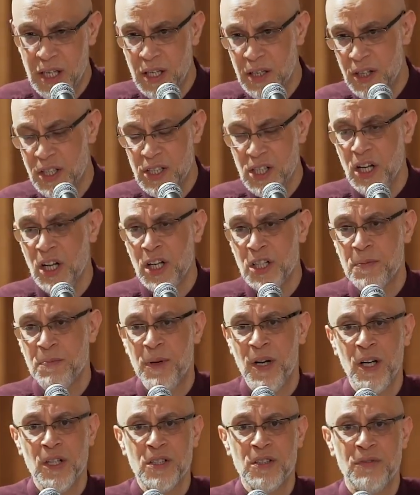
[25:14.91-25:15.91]
there's a large
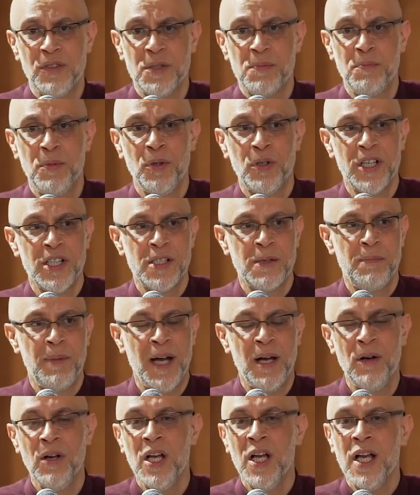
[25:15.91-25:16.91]
part of his book is
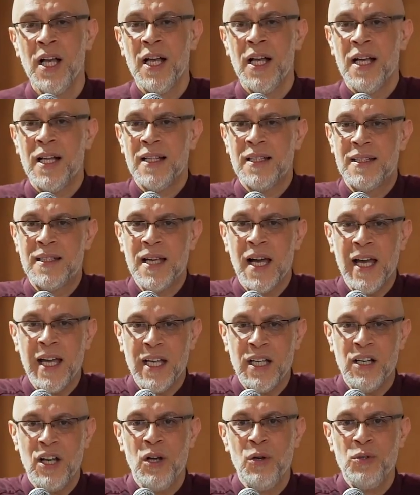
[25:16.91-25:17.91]
about
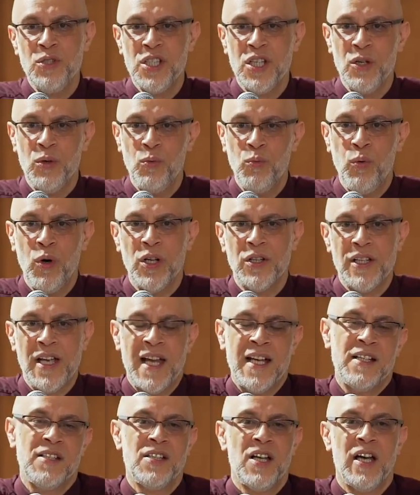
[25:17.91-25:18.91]
diagnosing what
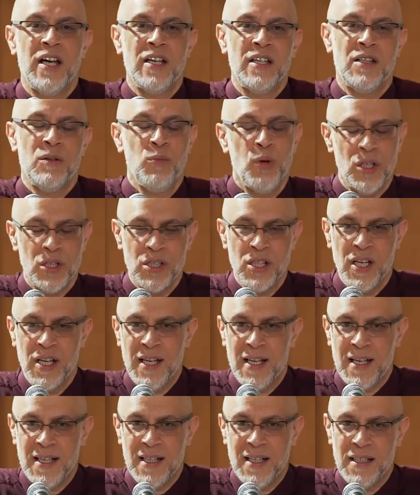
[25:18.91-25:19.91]
anxiety, what
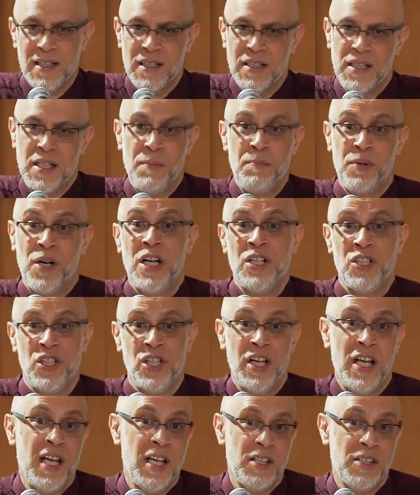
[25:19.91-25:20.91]

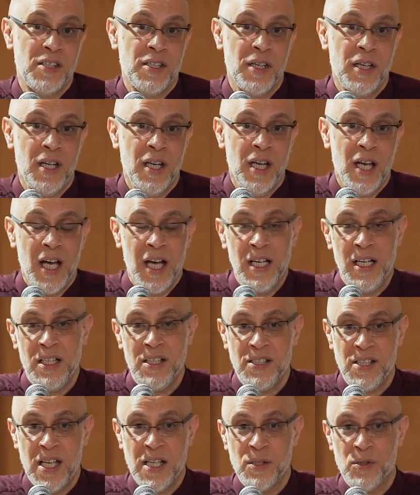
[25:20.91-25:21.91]
depression is. And he
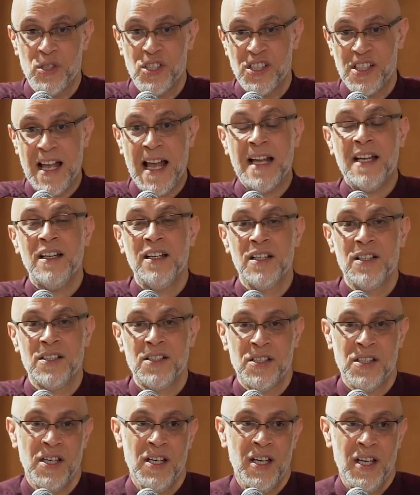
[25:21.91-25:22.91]
says
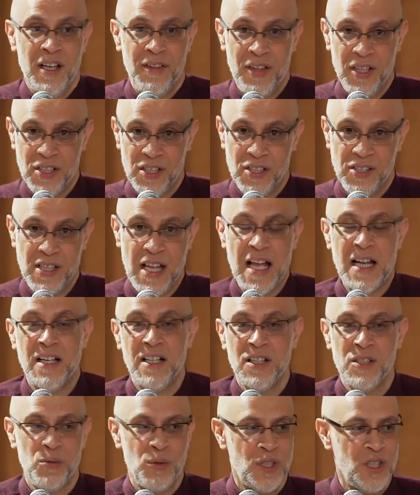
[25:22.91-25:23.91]
sadness, there's a
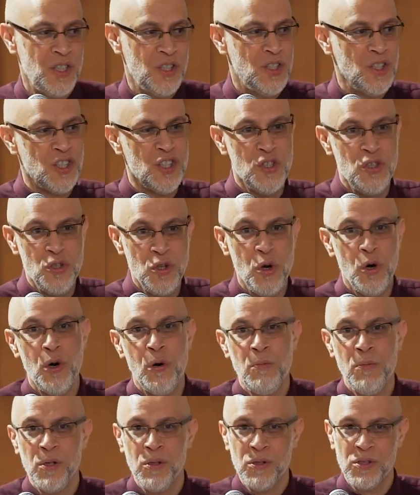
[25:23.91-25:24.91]
sadness which is just
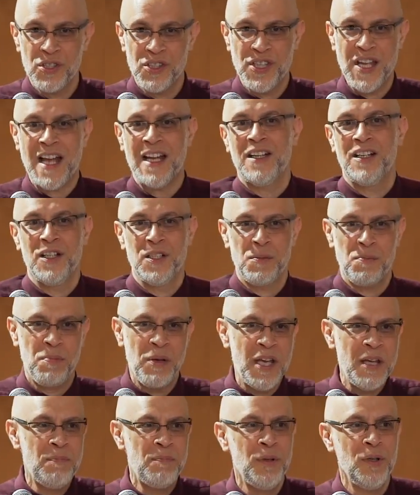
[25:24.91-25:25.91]
normal sadness.
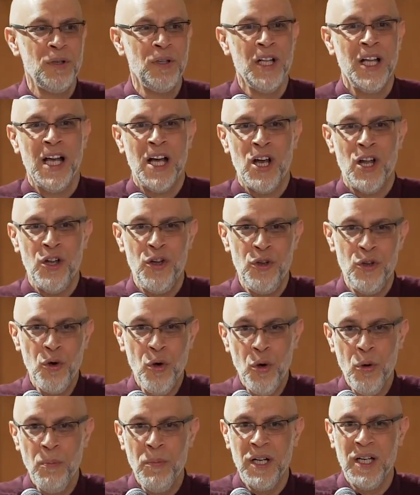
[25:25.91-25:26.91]
People
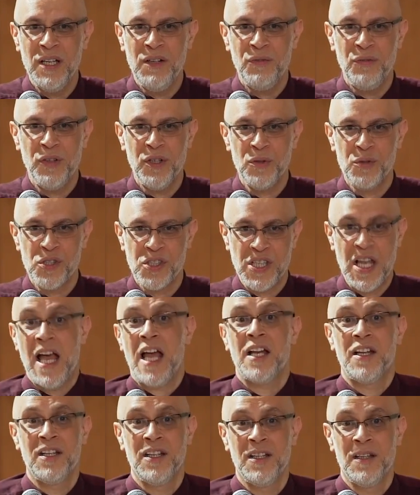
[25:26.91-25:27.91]
normally feel sad,